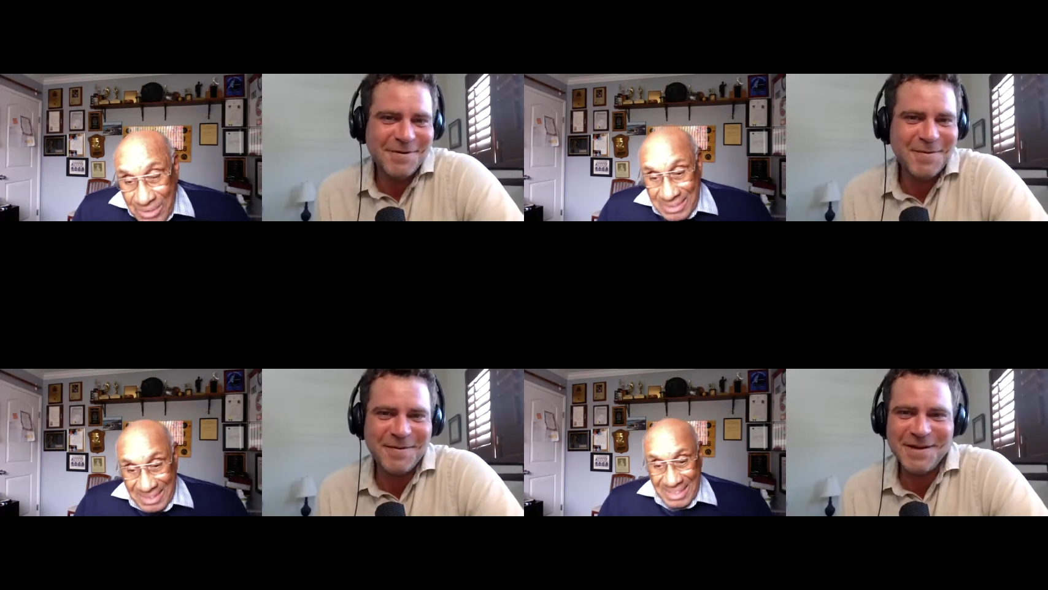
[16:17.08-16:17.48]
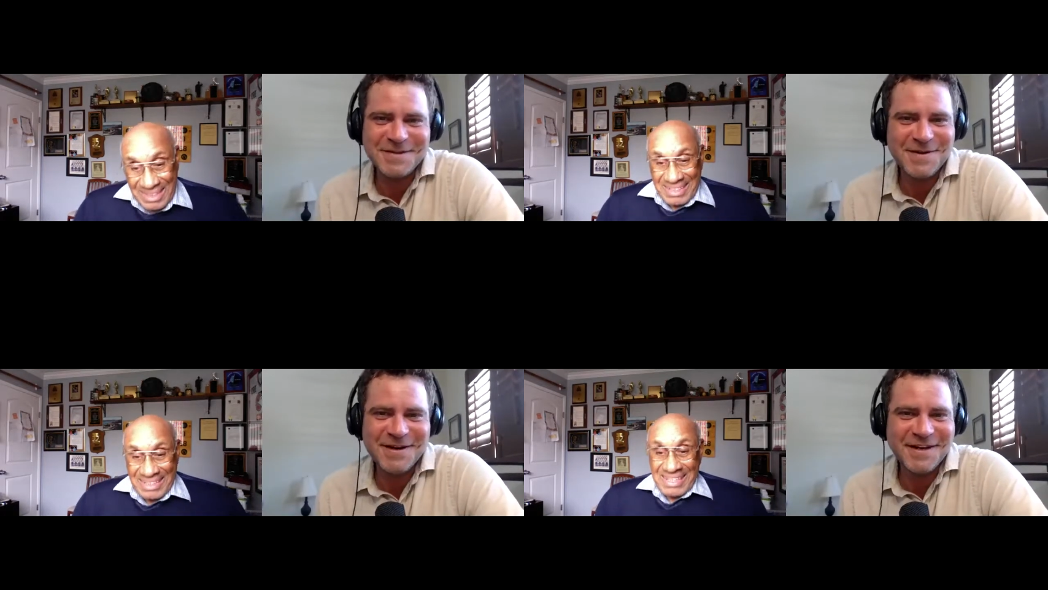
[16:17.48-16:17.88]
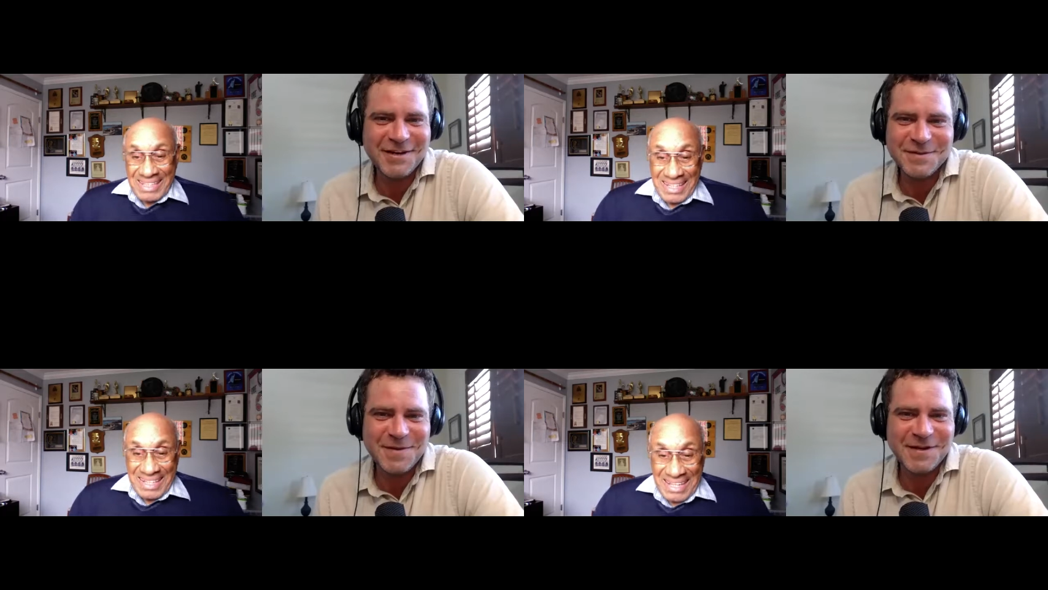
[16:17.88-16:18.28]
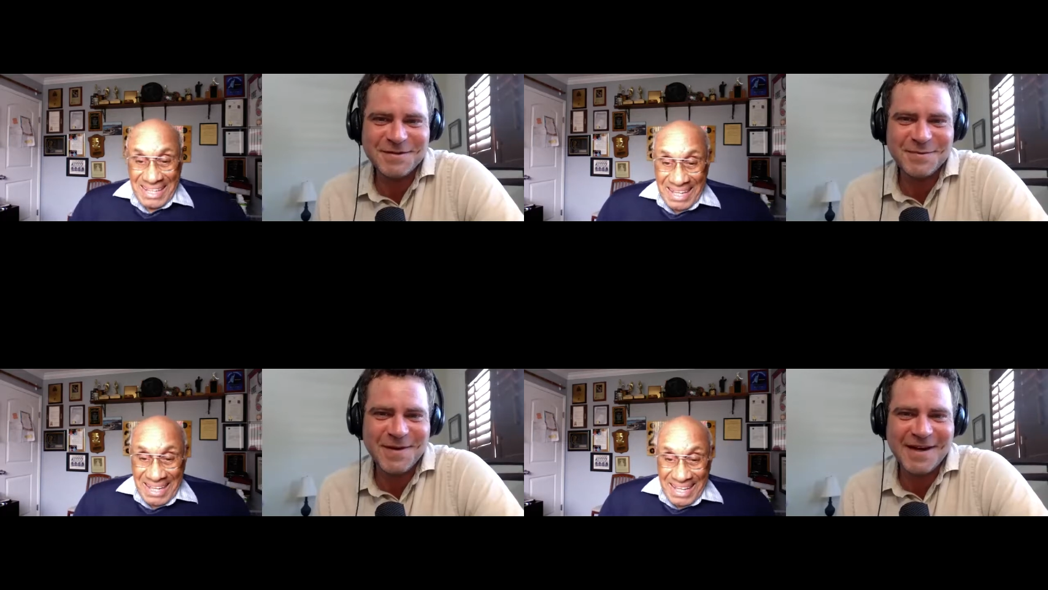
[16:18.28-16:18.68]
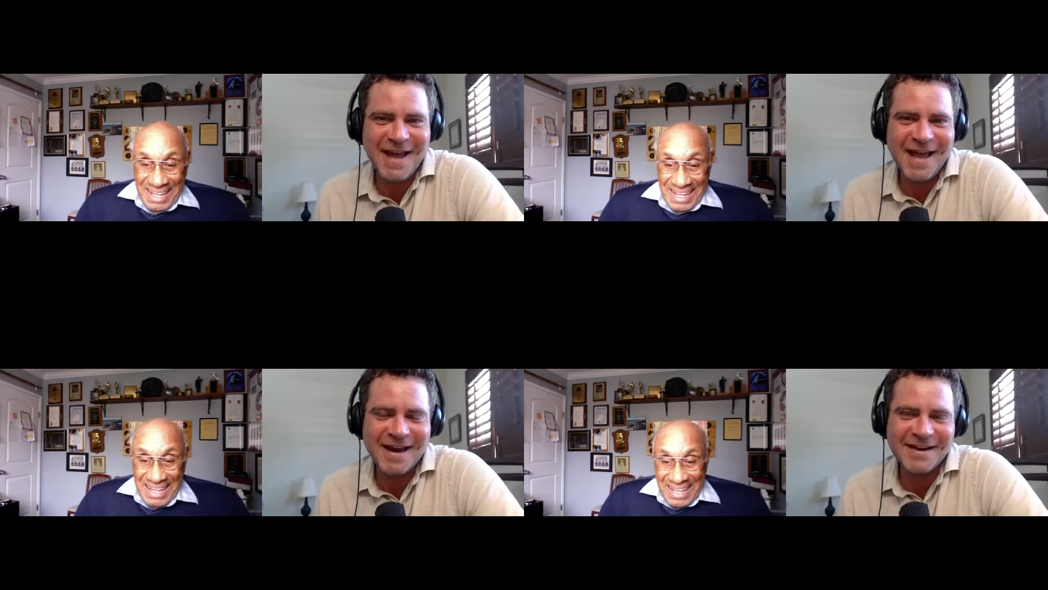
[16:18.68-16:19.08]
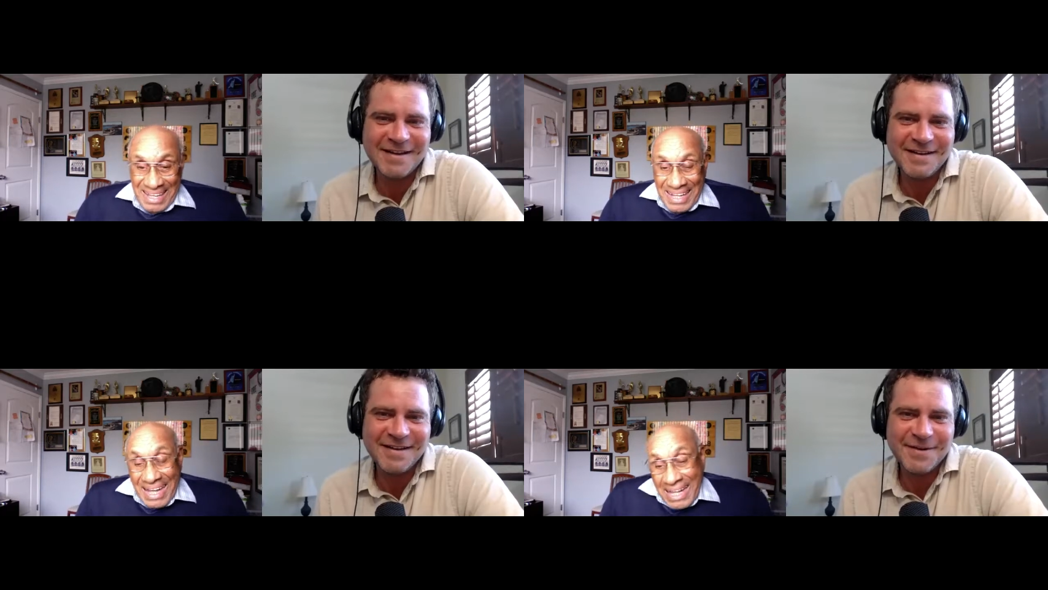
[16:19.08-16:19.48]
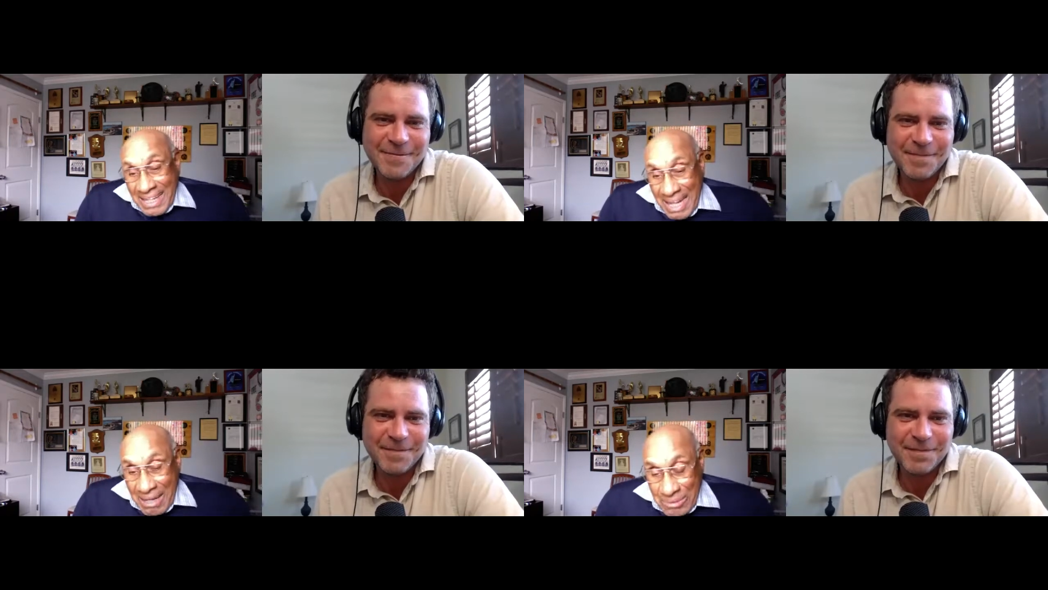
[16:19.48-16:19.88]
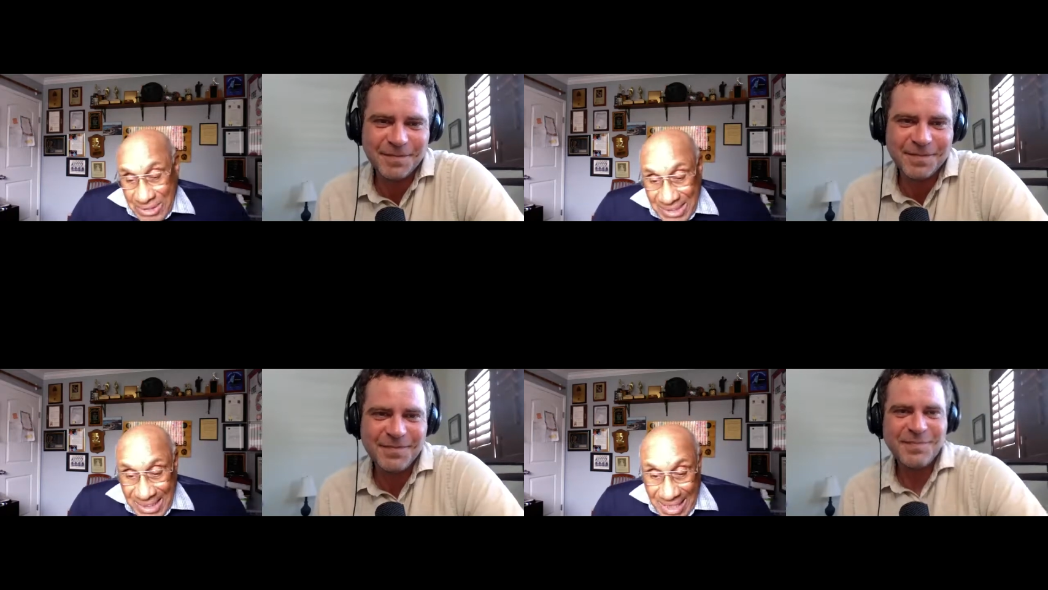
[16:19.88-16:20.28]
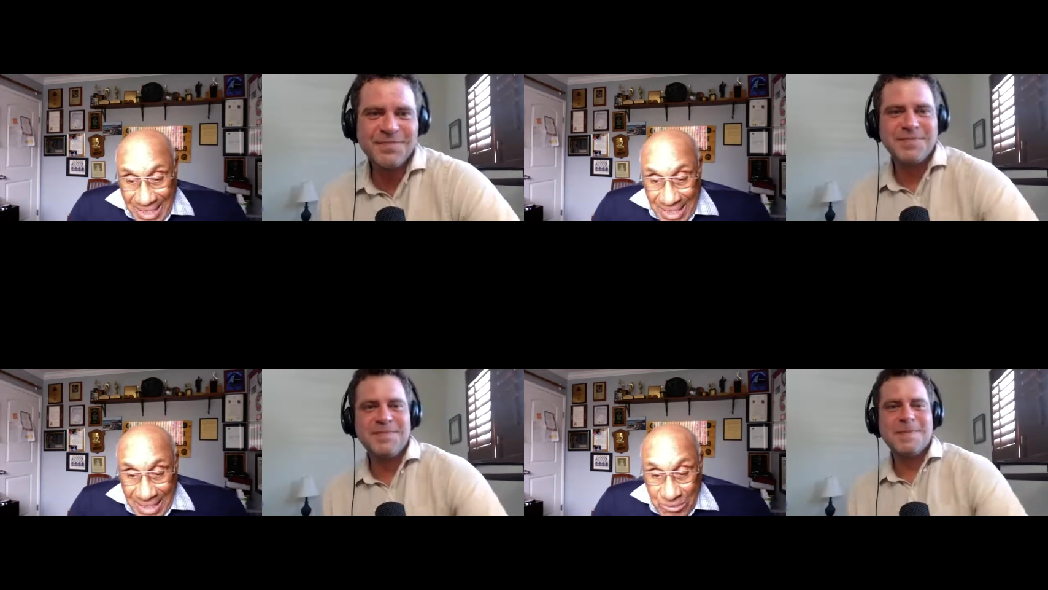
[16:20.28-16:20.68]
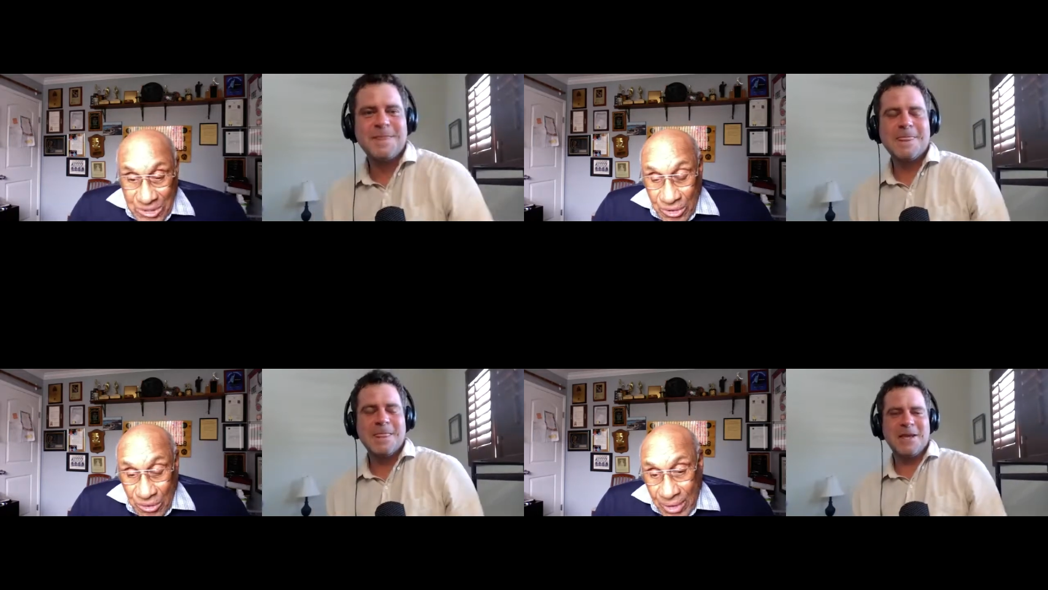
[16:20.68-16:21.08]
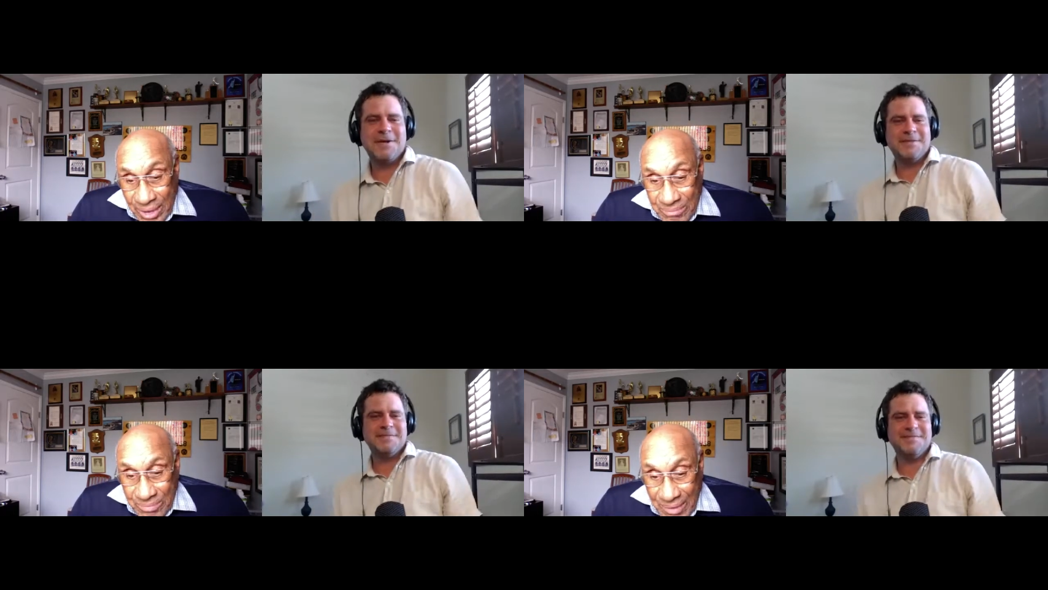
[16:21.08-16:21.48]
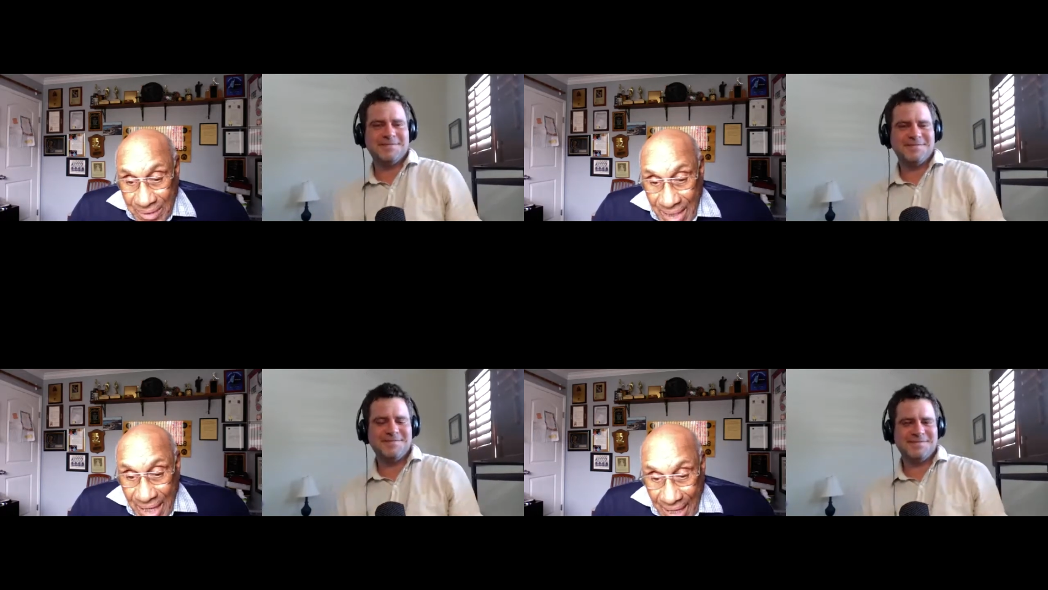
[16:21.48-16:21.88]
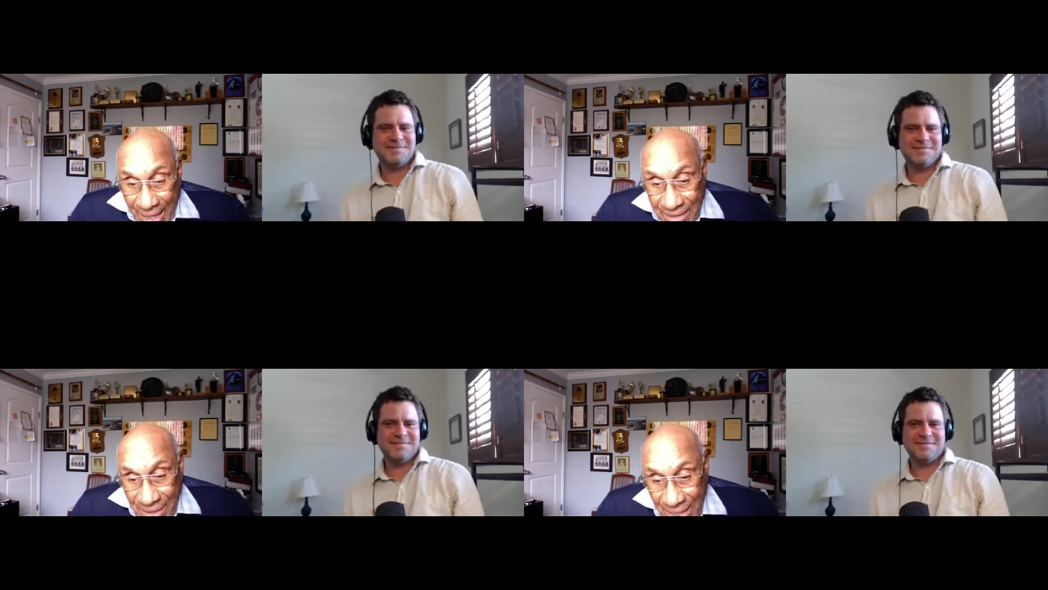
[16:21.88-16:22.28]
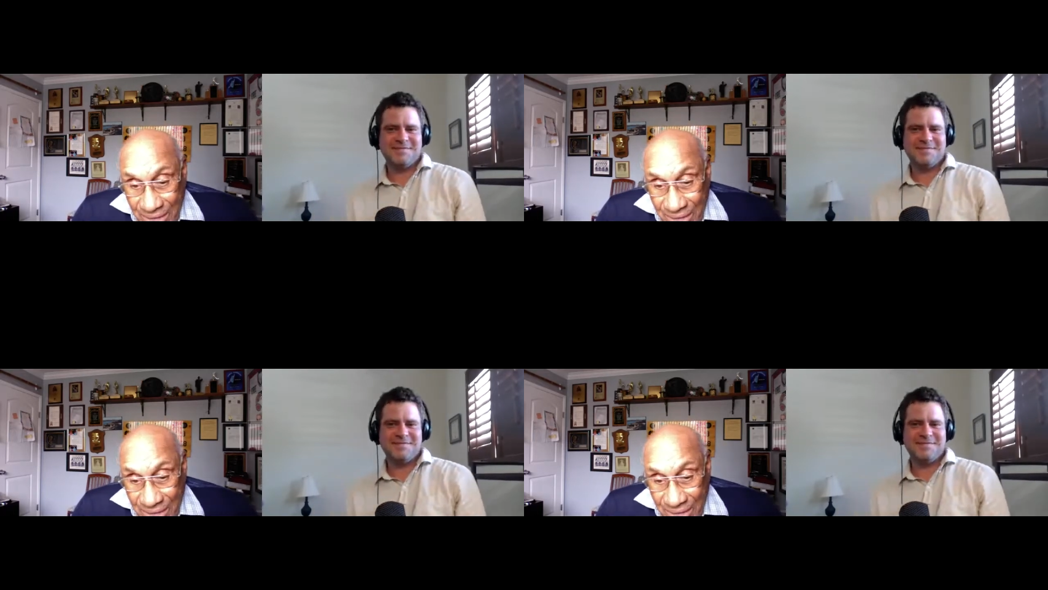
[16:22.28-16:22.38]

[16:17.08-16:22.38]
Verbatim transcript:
Speaker 1: me about my experience, your experience with my dad.
Speaker 2: I, I was, uh, you know, when I, I, I